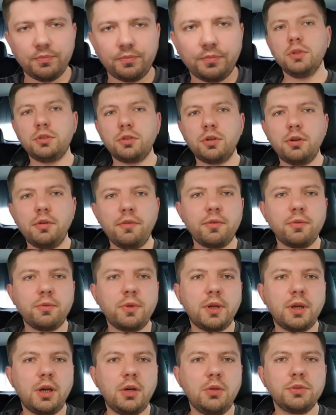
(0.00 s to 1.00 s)
We drove through
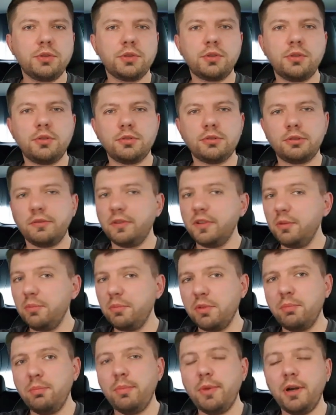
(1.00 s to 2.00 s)
the outskirts of
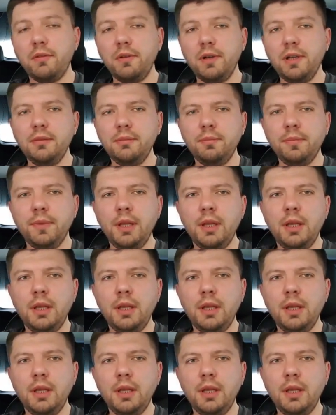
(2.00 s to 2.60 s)
sleeping Berlin,